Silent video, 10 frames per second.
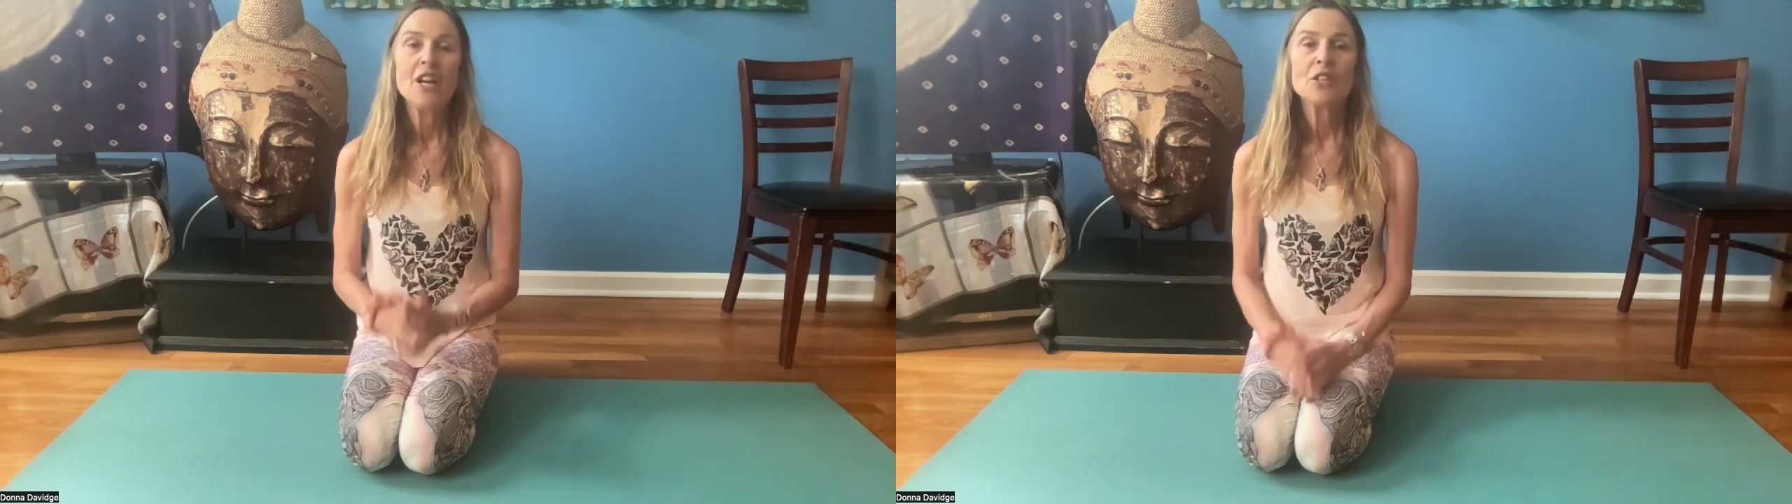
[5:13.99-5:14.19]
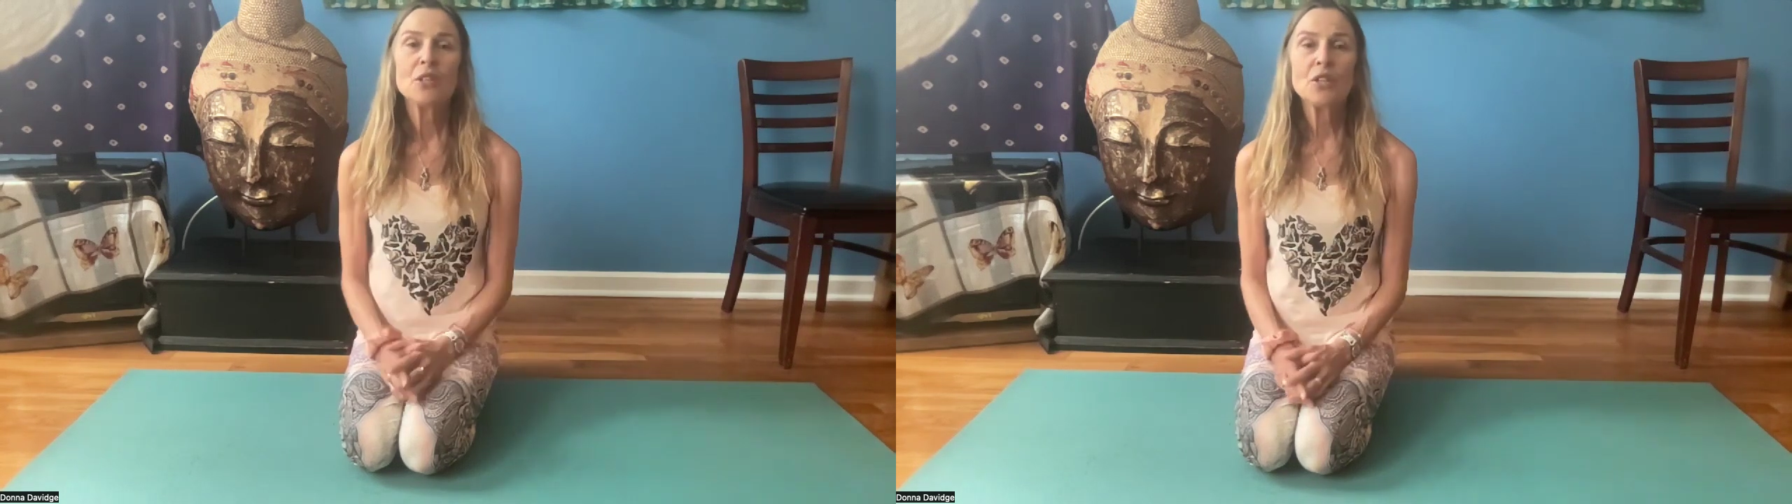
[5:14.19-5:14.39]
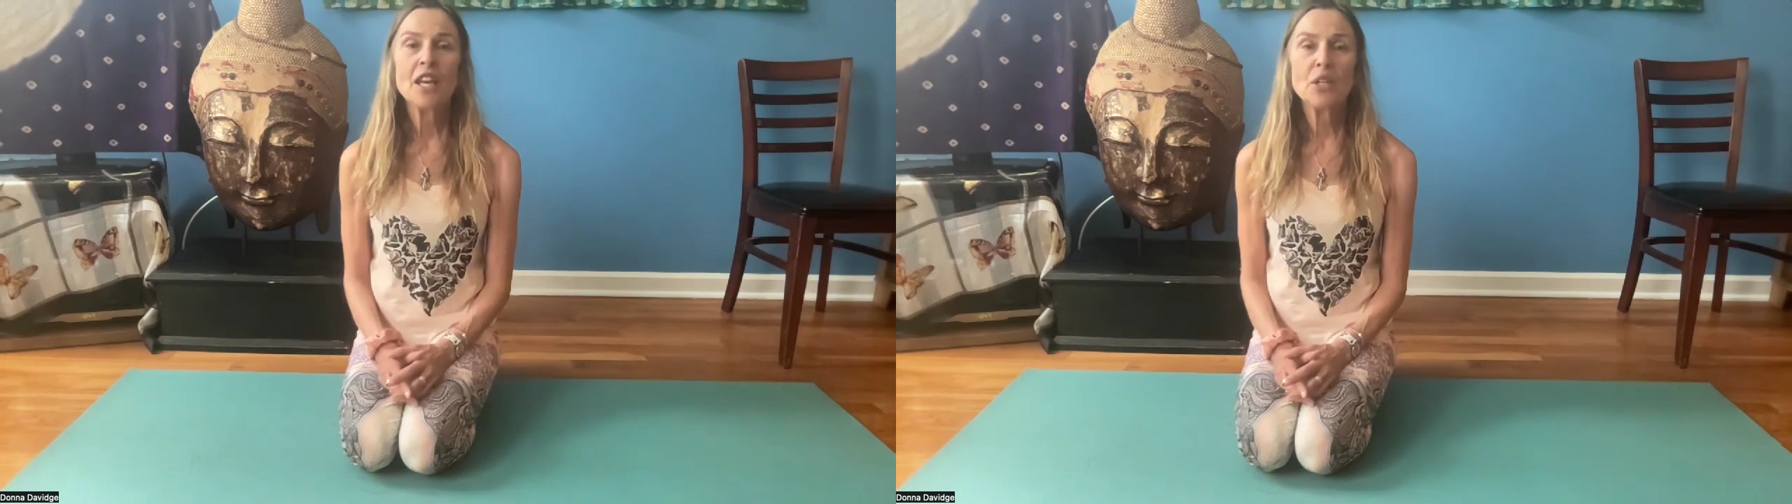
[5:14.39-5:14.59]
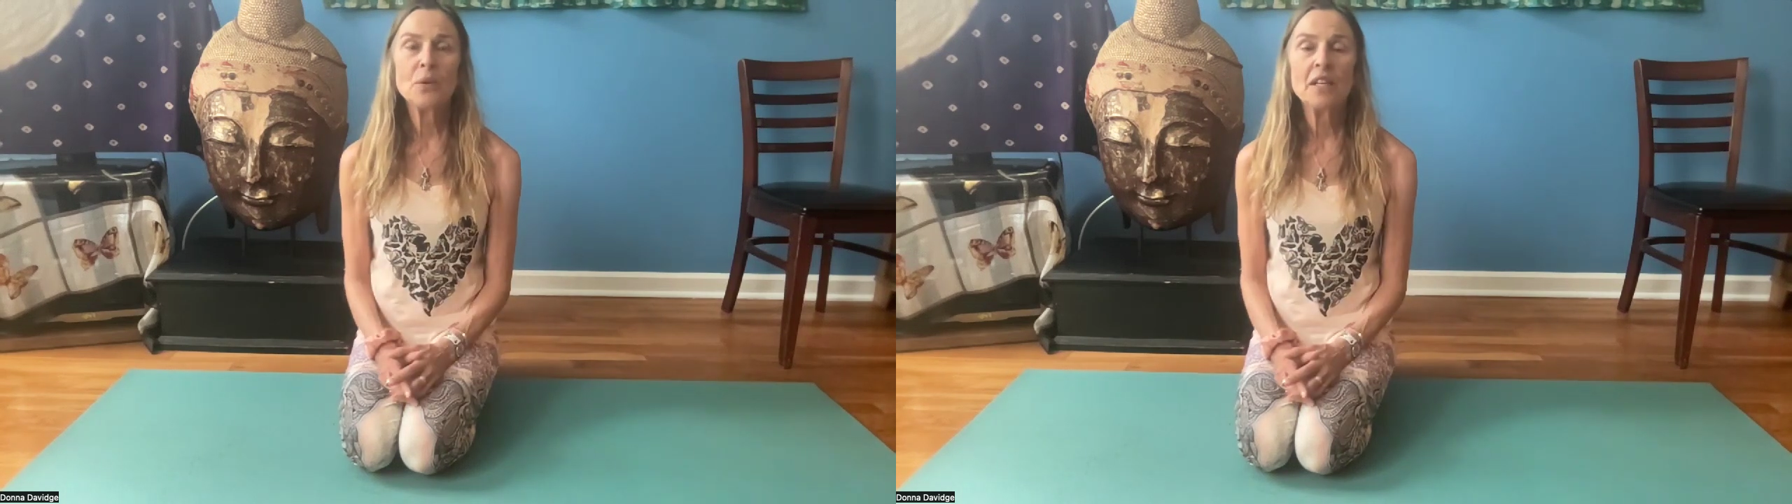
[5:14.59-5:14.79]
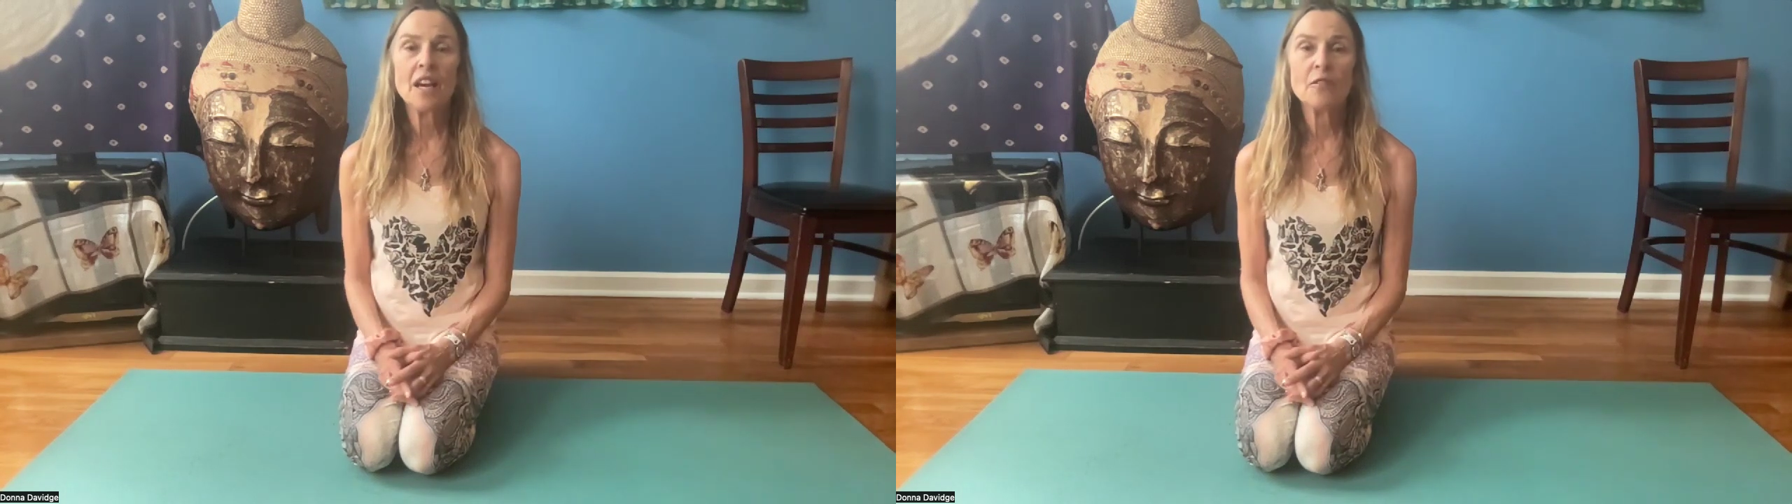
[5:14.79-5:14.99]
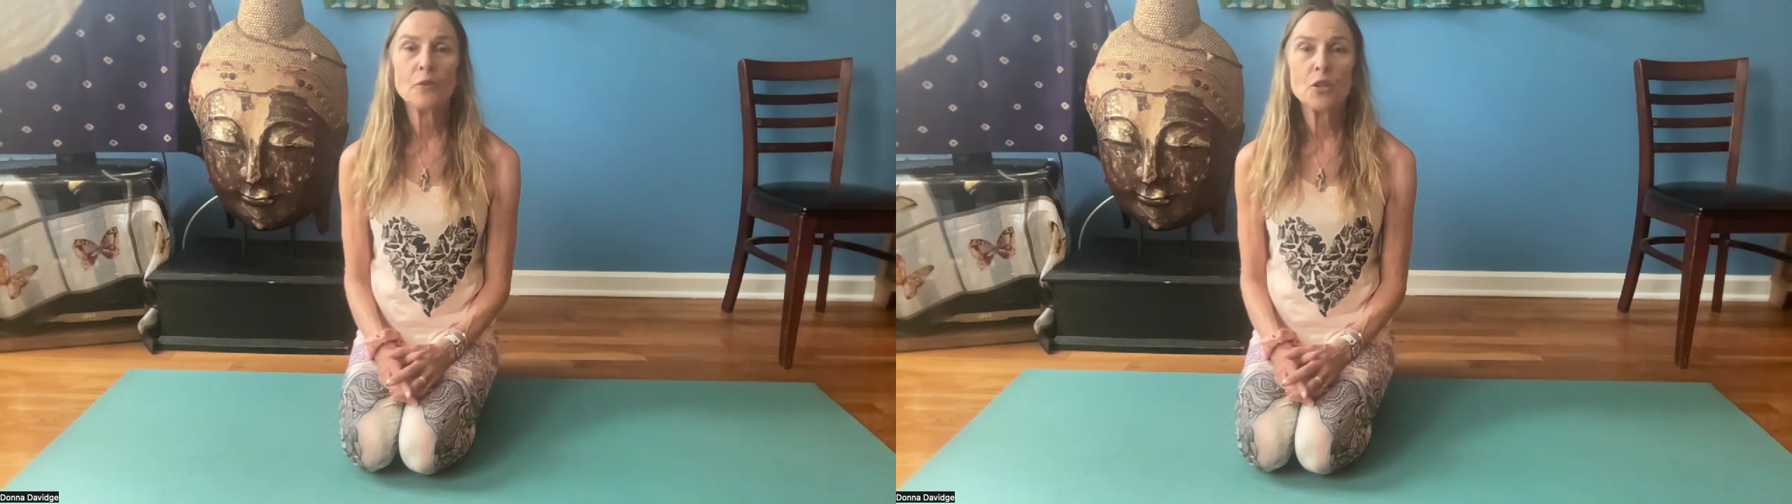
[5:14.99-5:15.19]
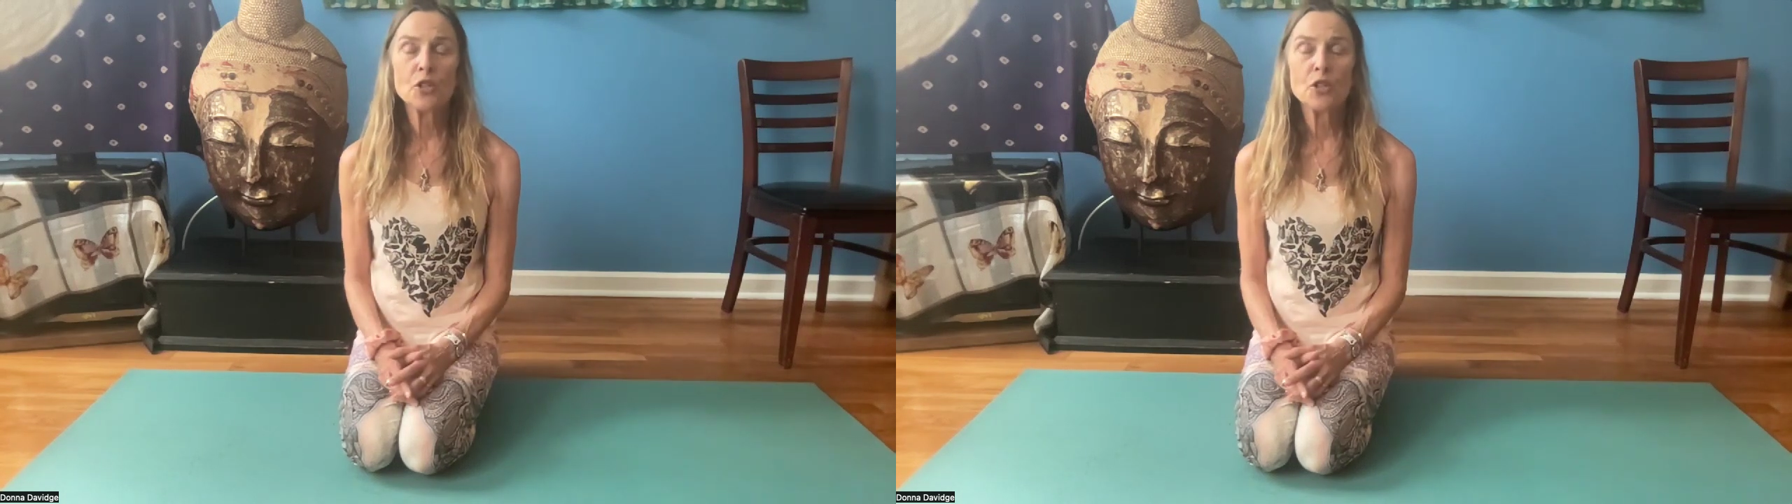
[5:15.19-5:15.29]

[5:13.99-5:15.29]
So thank you again for